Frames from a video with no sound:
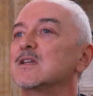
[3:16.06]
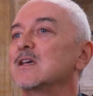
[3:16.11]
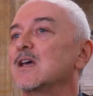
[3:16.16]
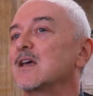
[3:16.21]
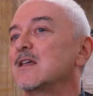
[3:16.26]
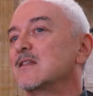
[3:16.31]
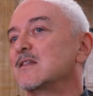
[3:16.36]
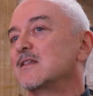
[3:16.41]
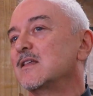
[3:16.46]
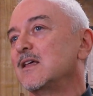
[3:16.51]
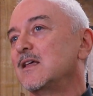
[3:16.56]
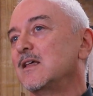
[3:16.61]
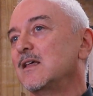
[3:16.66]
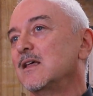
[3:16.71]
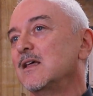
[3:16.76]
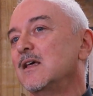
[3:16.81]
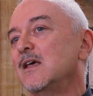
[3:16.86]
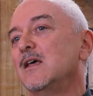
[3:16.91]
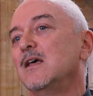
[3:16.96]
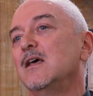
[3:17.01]
DAC,
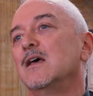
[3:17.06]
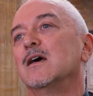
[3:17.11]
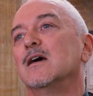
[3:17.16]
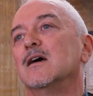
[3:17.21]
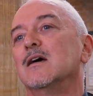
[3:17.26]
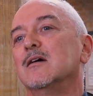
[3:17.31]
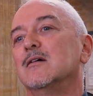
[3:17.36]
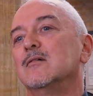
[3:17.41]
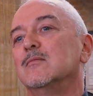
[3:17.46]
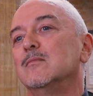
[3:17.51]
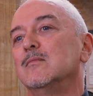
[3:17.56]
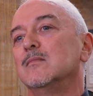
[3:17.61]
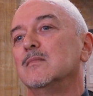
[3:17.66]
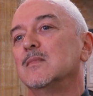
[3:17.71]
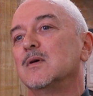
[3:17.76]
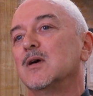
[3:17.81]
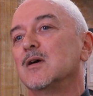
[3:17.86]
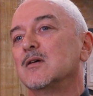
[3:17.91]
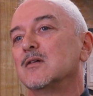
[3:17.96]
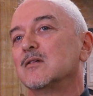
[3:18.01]

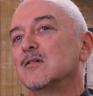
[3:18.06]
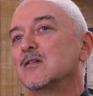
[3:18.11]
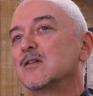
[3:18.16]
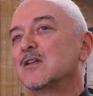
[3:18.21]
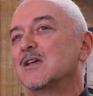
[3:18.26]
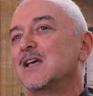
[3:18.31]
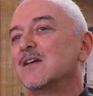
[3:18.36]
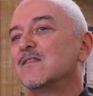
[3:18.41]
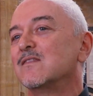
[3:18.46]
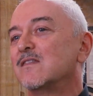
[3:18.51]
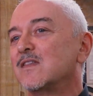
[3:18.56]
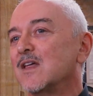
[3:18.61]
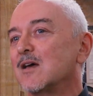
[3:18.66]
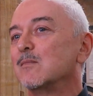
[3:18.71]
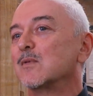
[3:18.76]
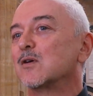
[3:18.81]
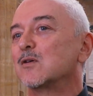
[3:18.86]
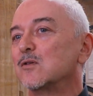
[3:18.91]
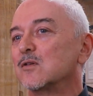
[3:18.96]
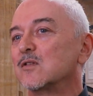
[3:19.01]
to give
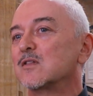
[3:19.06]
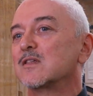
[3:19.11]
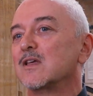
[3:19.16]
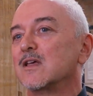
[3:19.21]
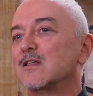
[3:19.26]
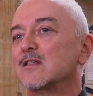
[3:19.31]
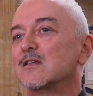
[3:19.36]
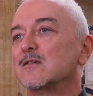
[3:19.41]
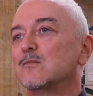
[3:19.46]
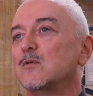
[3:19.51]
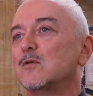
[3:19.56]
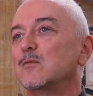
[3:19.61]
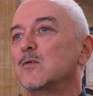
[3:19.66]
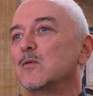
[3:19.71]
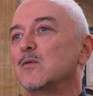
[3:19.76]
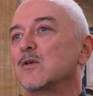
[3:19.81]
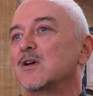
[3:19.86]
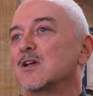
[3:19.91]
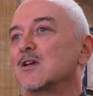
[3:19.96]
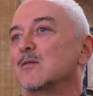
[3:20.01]
them a good sense of what we
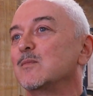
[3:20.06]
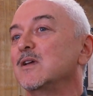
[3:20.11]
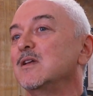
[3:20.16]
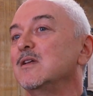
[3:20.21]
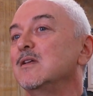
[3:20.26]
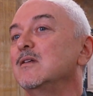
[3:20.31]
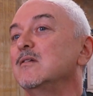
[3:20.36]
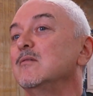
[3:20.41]
were going to be